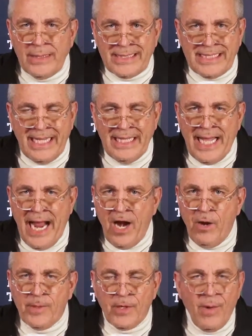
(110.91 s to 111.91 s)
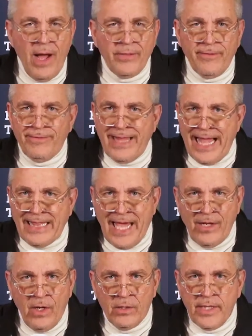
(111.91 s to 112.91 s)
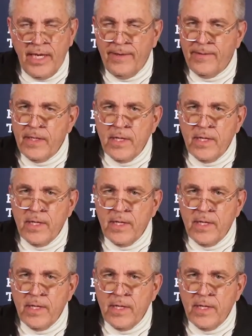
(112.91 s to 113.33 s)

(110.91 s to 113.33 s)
slightly higher, but around the flat line all day.